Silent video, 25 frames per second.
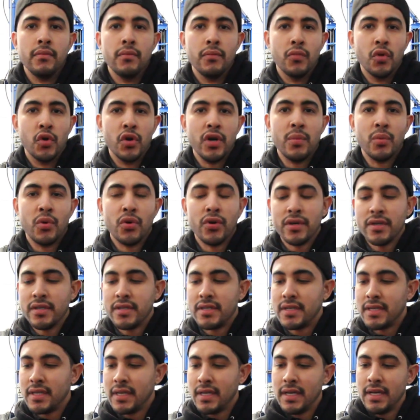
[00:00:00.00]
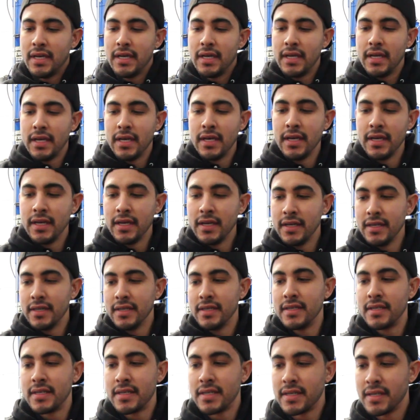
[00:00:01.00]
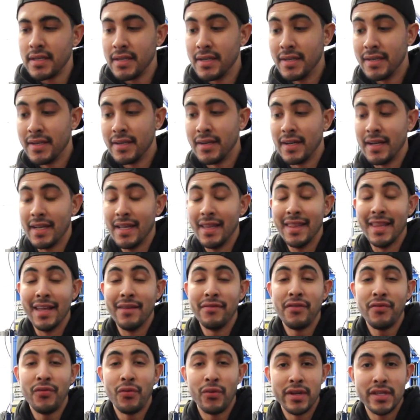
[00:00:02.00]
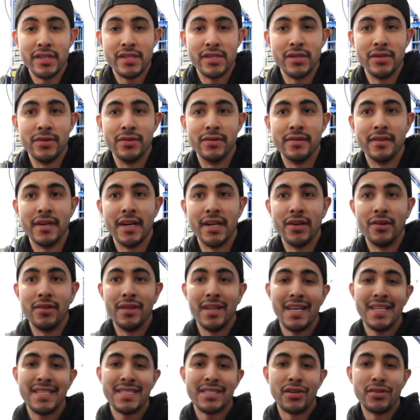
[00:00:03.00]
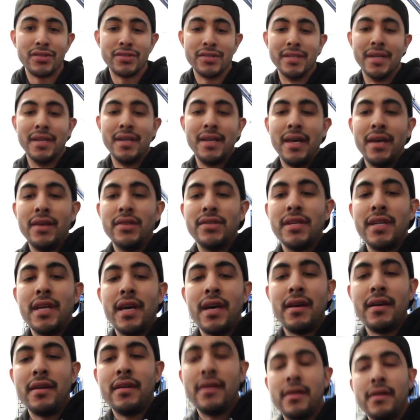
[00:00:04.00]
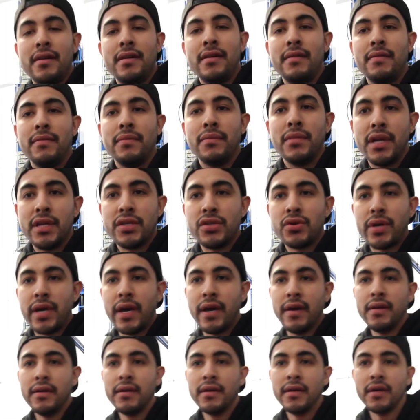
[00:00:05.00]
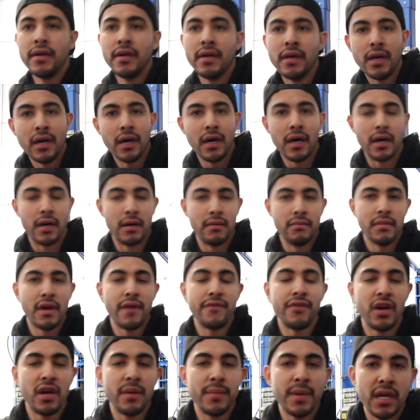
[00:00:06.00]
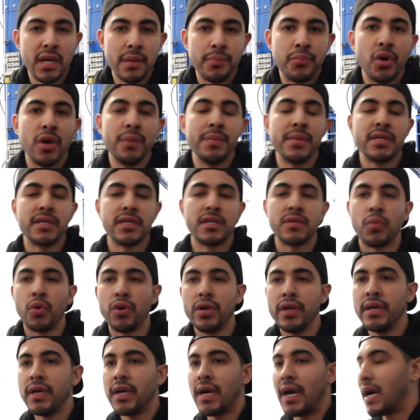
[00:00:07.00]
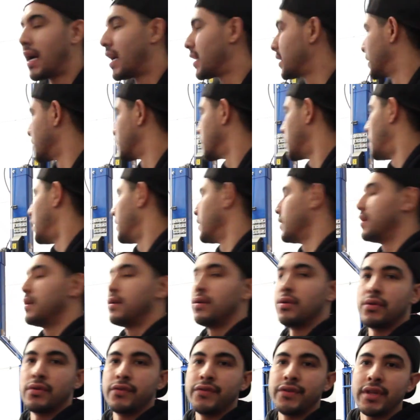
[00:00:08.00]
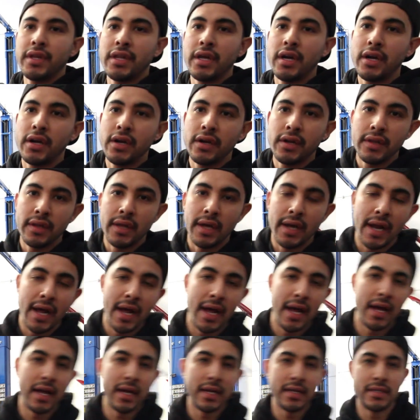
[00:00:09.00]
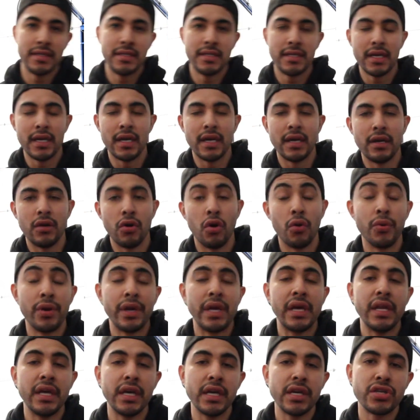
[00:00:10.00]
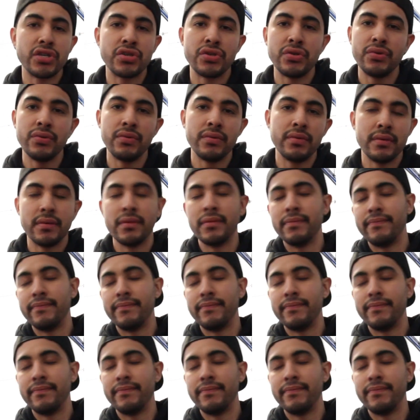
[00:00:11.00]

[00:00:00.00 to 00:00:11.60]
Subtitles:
Morning, boys. It is 11:42. I know, late start to the day today, but it's okay. Not very many appointments this morning. I got this Honda over there that has a overheating issue.